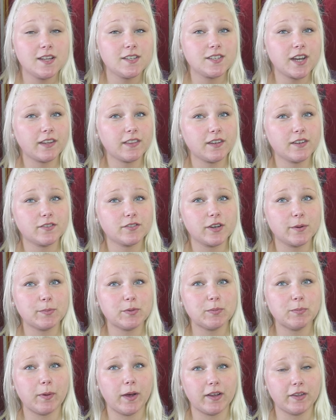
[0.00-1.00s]
Check the
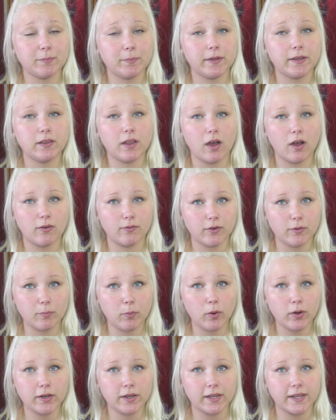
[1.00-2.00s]
description box below for
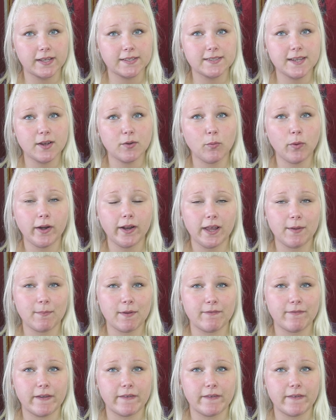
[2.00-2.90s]
important links like where to get my